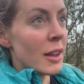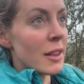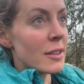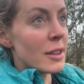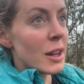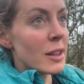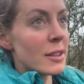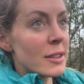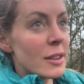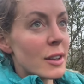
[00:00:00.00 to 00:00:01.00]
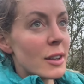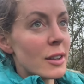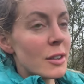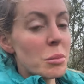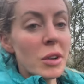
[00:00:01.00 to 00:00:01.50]
that's a nice
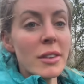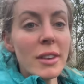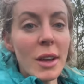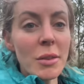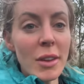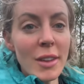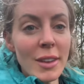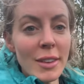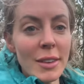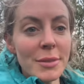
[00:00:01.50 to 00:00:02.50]
spring sound, I think.